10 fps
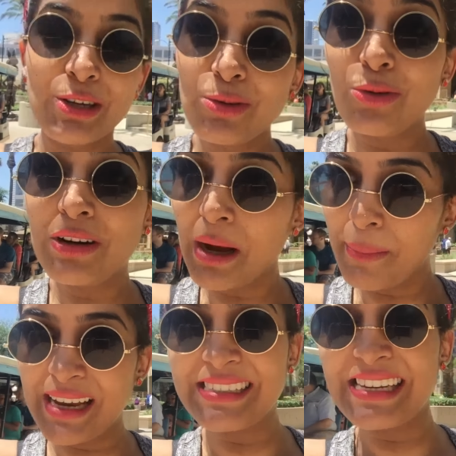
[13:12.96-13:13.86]
do
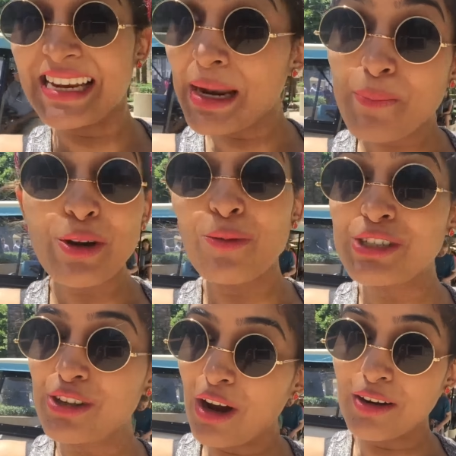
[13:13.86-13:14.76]
comment and let me know
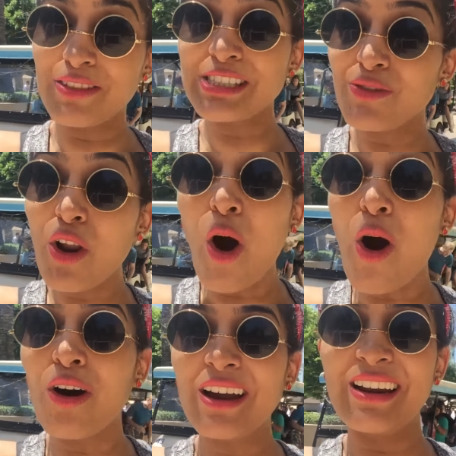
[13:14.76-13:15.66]
what you thought of this
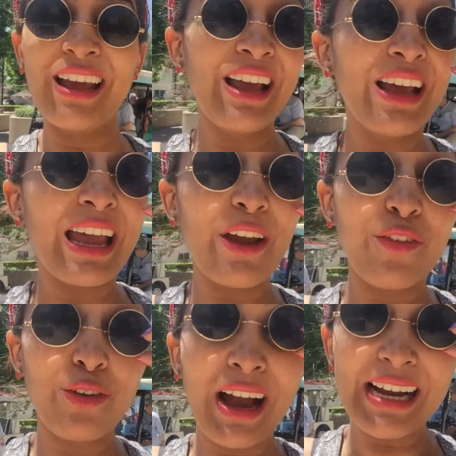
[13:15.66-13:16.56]
vlog. And
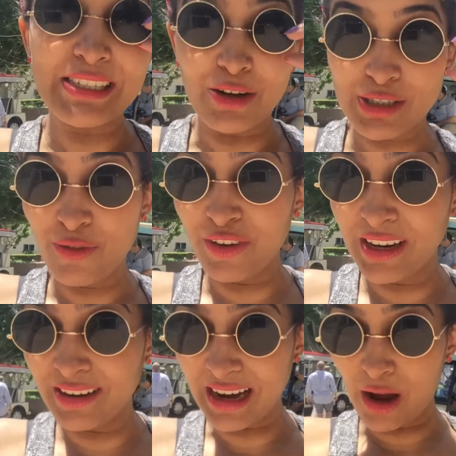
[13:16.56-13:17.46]
if you guys also
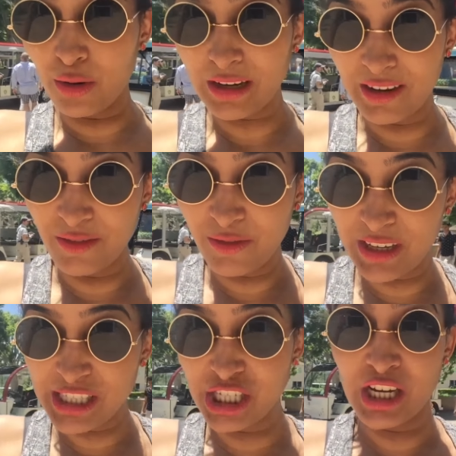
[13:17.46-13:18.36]
figured out in
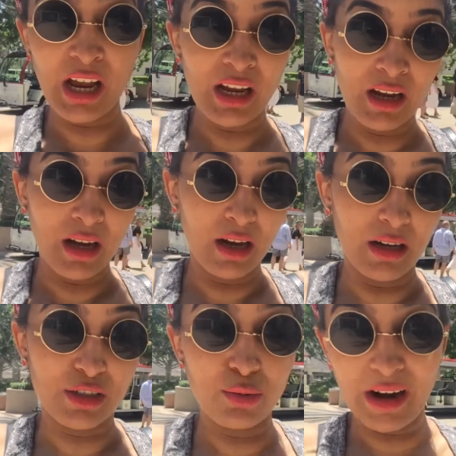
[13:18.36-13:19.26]
which
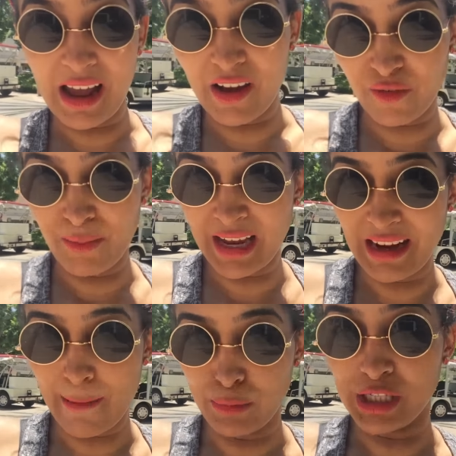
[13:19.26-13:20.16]
2.5 Men
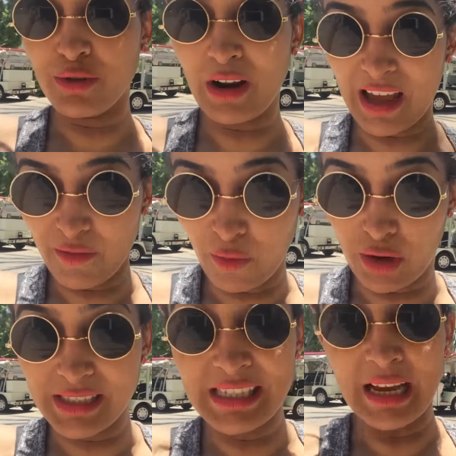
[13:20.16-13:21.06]
episode I
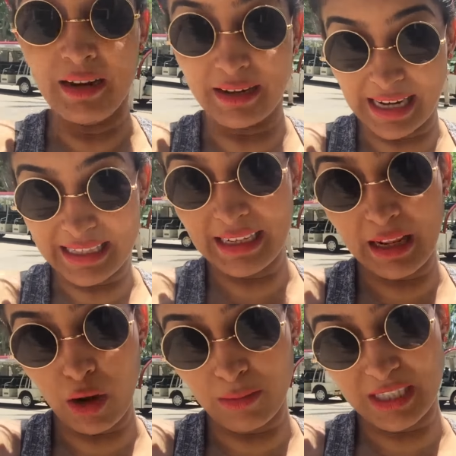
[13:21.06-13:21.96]
was, write it in the
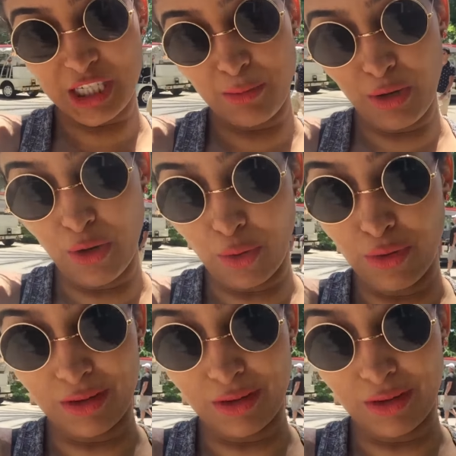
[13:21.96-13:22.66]
comment section below.